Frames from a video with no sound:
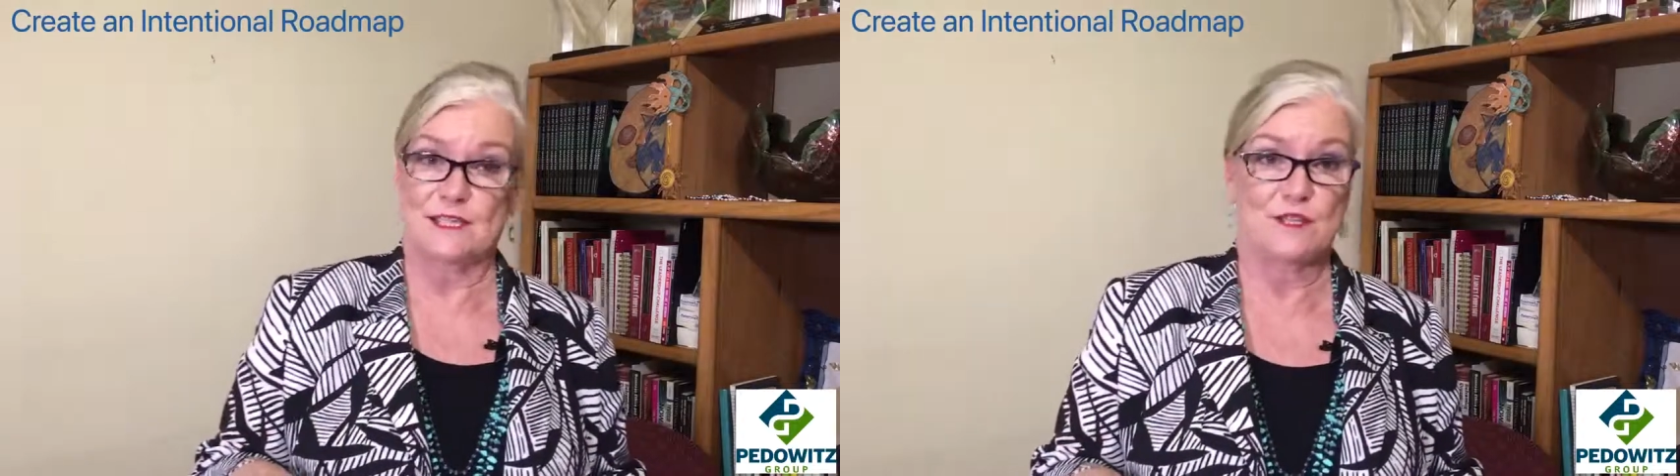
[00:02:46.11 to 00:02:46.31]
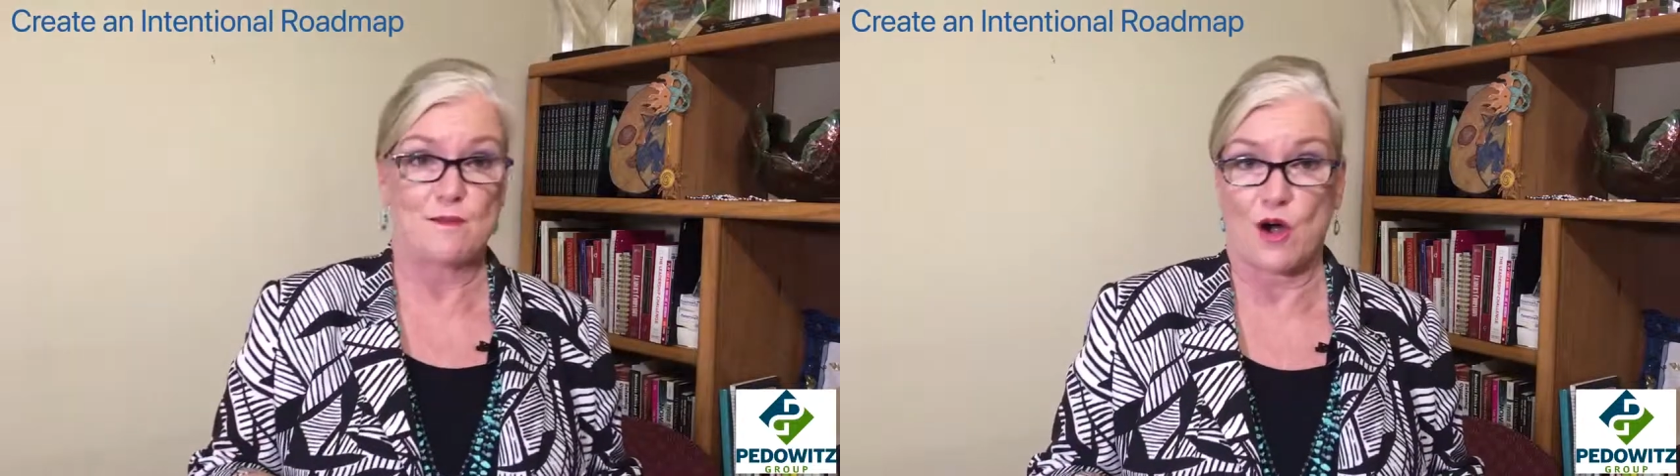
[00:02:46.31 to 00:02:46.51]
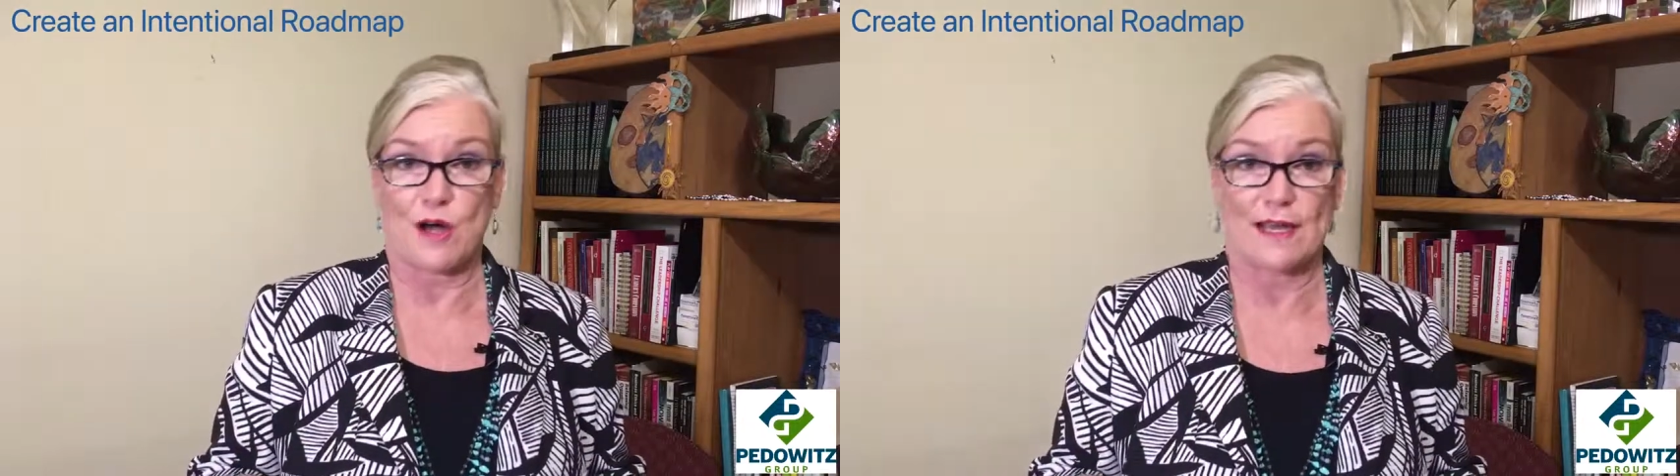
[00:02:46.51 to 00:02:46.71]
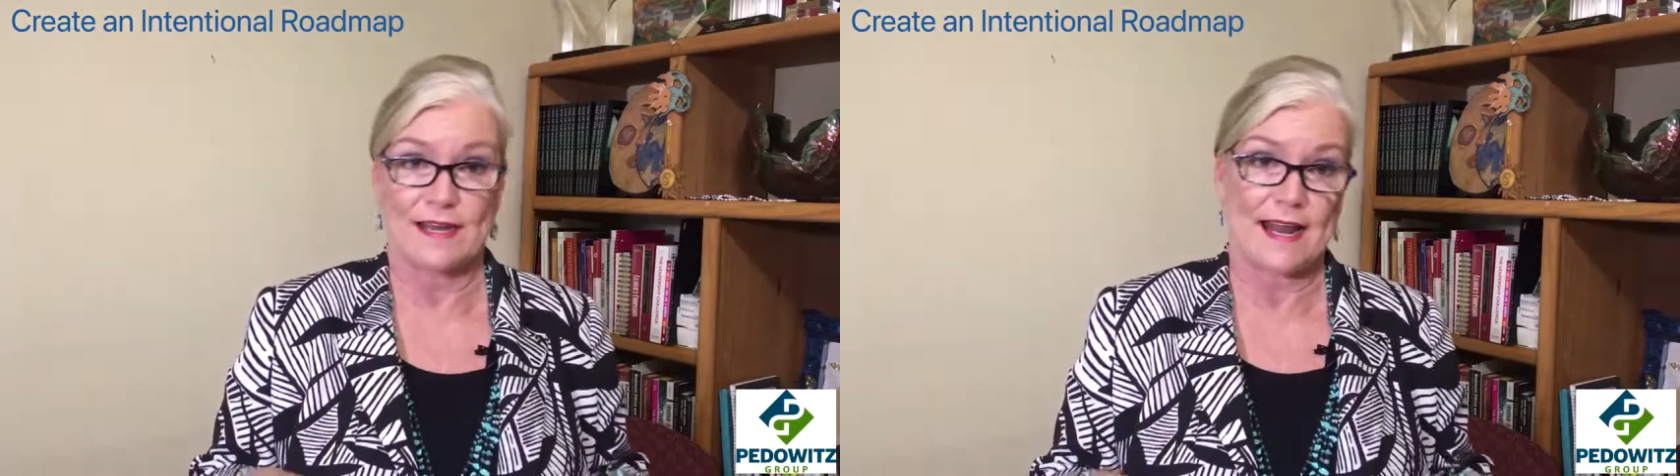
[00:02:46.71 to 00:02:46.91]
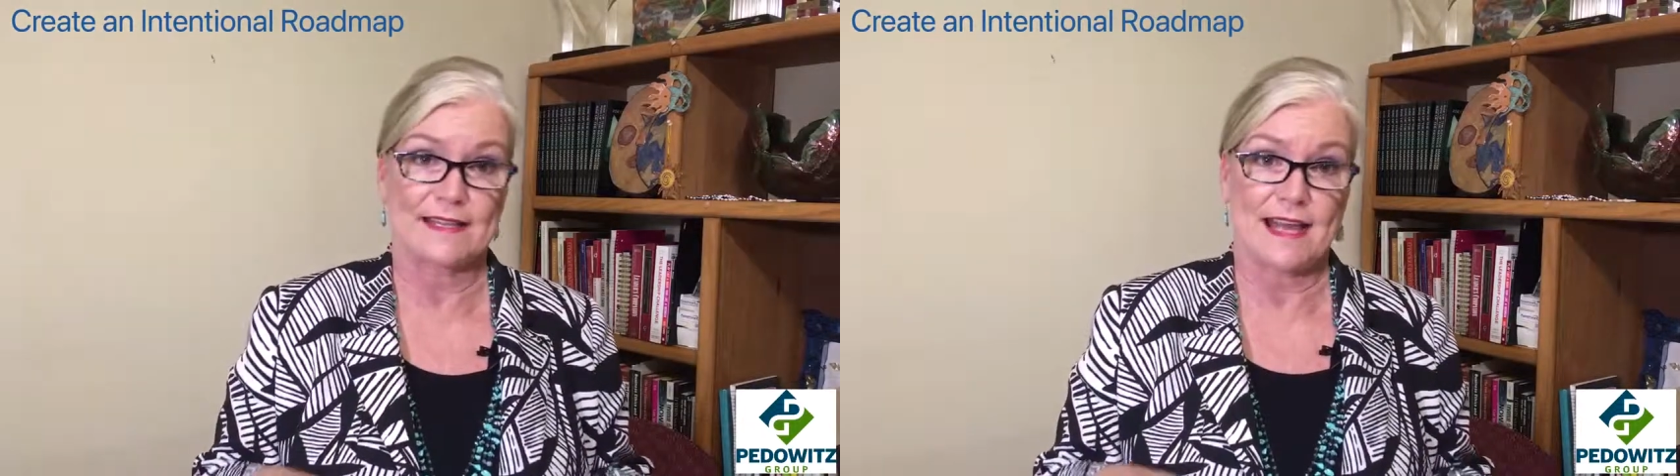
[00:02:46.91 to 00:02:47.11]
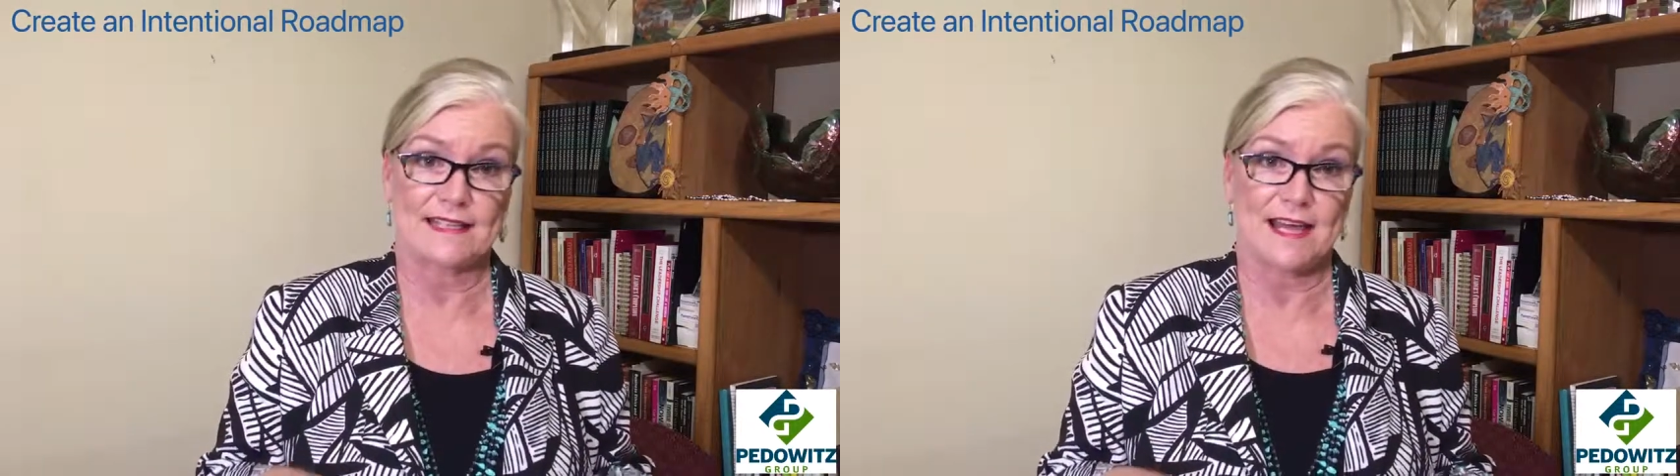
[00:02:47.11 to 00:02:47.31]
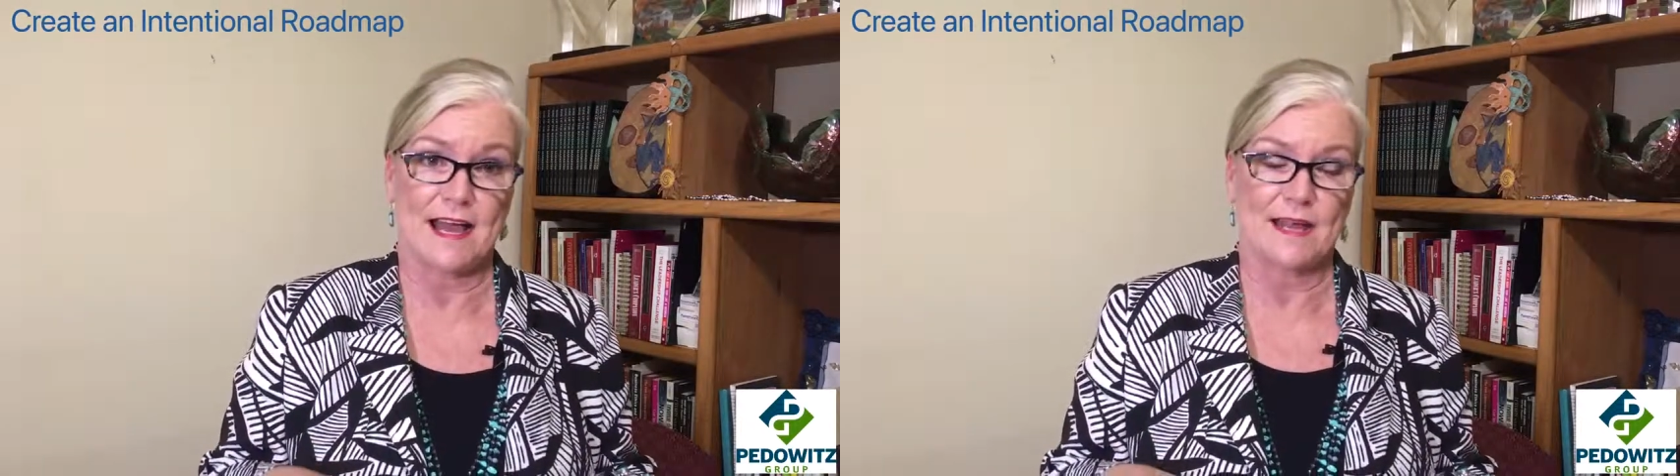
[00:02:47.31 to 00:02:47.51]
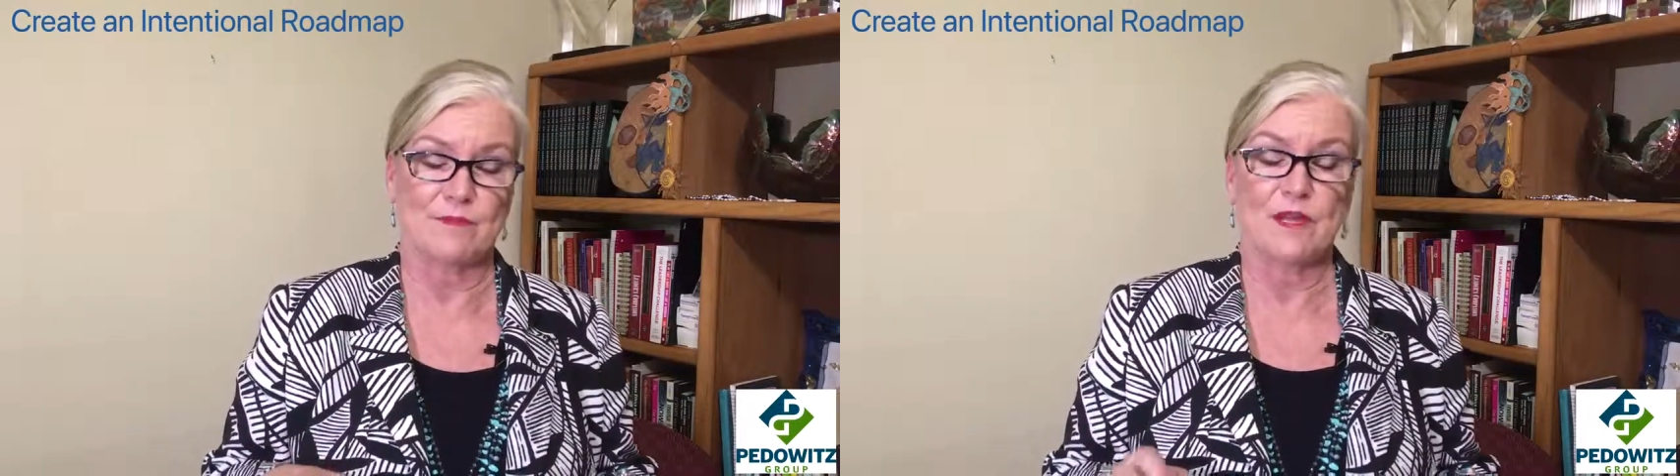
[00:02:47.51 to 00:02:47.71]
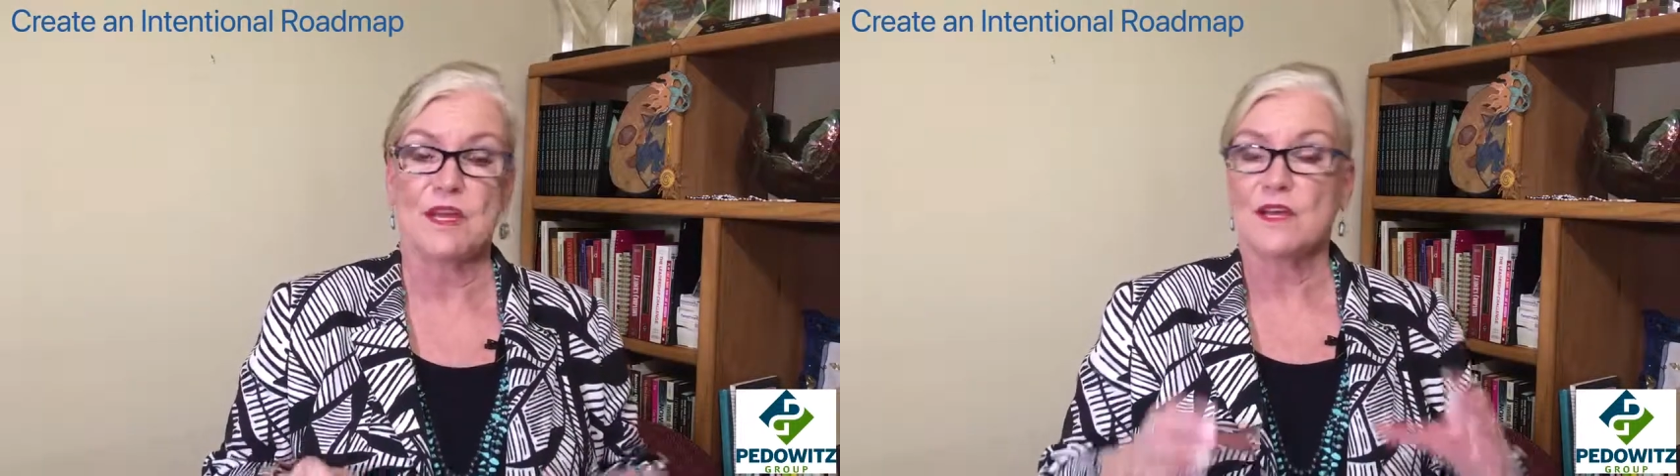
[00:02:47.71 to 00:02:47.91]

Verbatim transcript: in the market at that time.